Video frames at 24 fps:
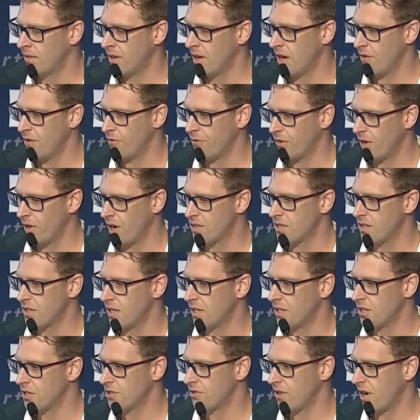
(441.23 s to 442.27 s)
and for us it
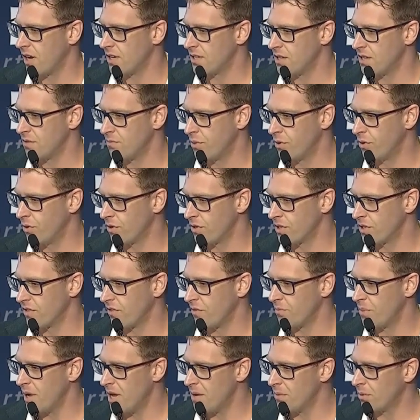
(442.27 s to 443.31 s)
illustrates the importance of a
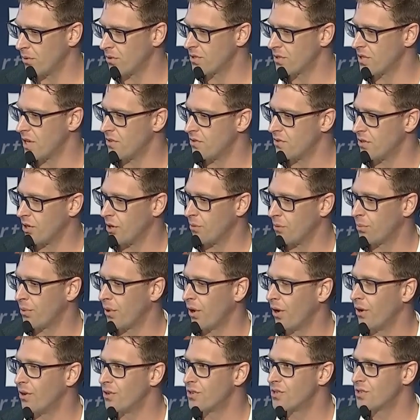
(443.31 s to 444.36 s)
people-centric
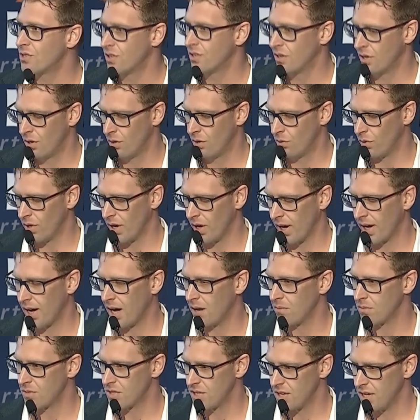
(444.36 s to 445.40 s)
approach when it
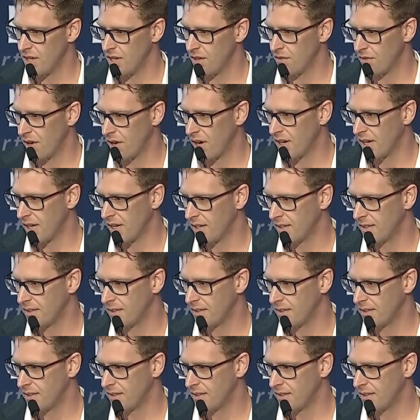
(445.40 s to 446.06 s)
comes to innovating.